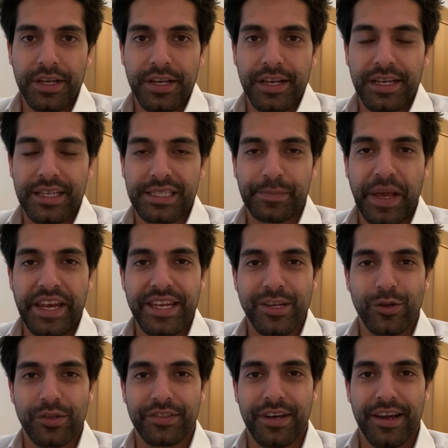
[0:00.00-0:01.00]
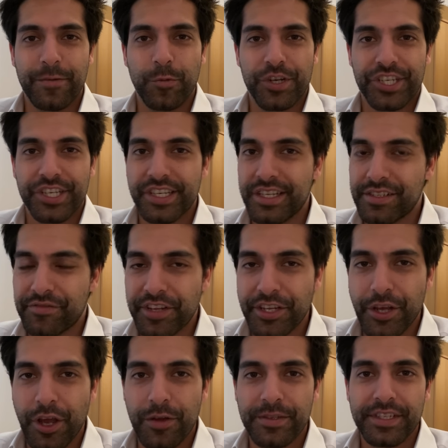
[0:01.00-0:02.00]
uh, spending your time watching these
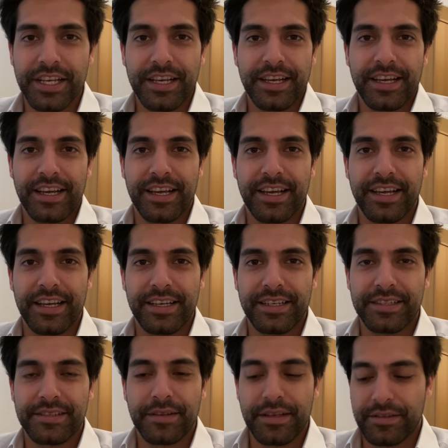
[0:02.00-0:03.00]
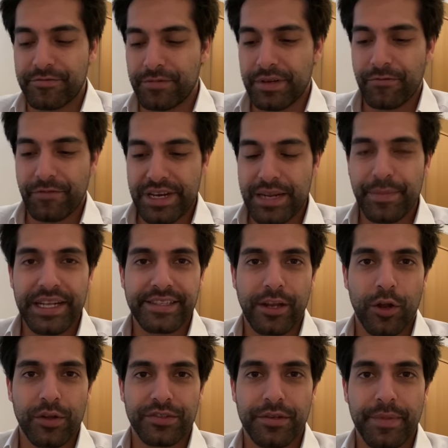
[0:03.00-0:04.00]
videos. Uh, it, it, it really means a
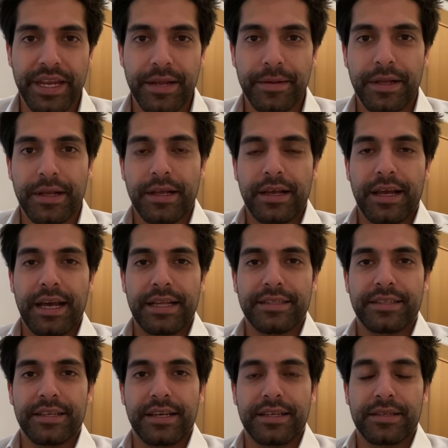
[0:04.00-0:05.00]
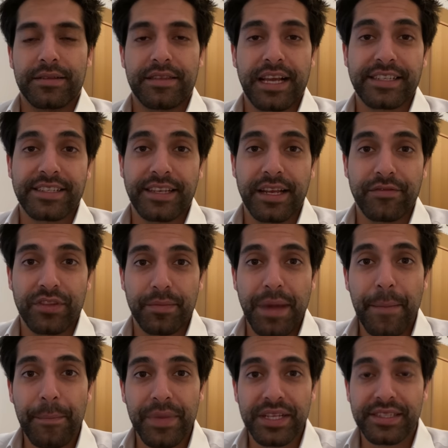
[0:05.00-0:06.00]
lot to me, and uh, thanks again for the
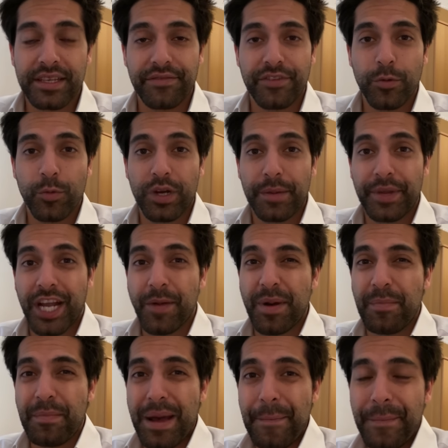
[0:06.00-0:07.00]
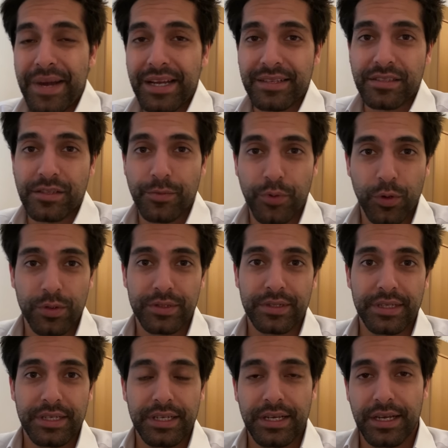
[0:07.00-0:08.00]
members. If you want to become a member and support
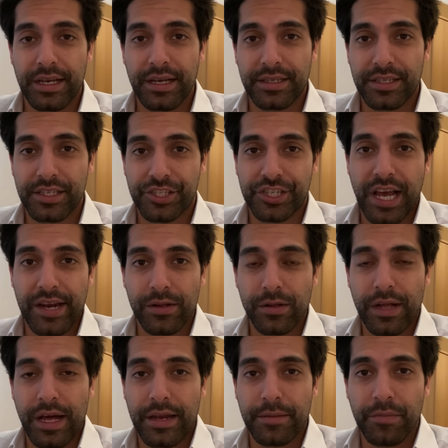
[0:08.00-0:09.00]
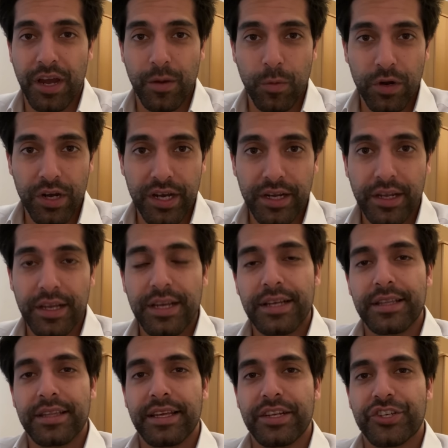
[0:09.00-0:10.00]
uh, this channel and my work,
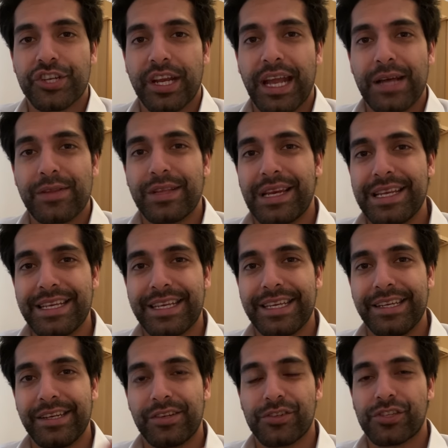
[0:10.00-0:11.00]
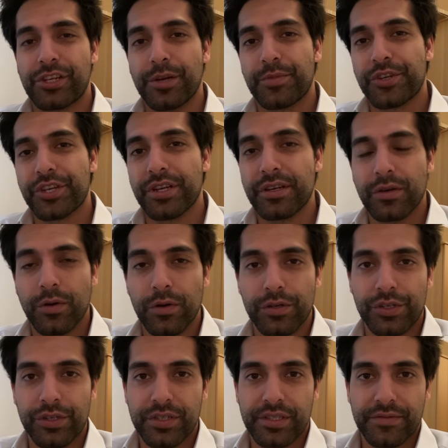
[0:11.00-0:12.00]
then check out the link in the description, or
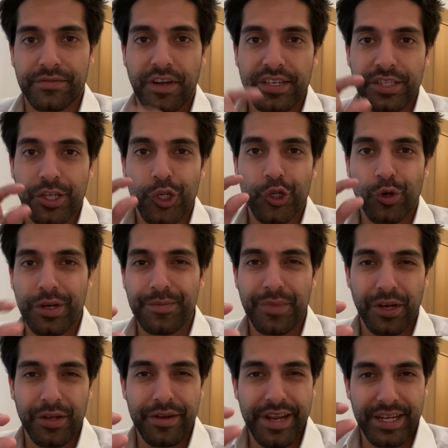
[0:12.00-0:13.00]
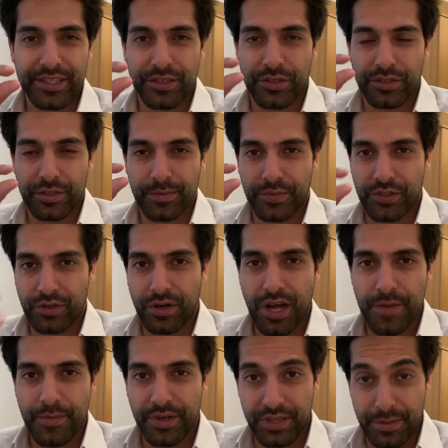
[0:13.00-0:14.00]
just find the join button next to
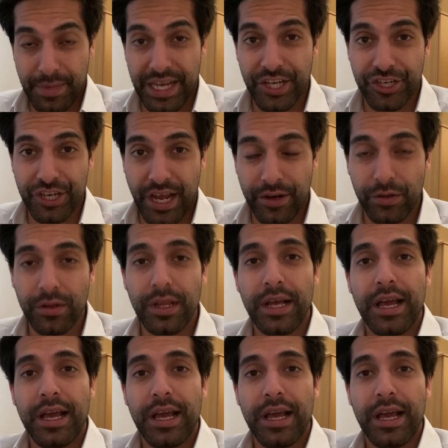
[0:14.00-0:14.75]
subscribe on the main channel,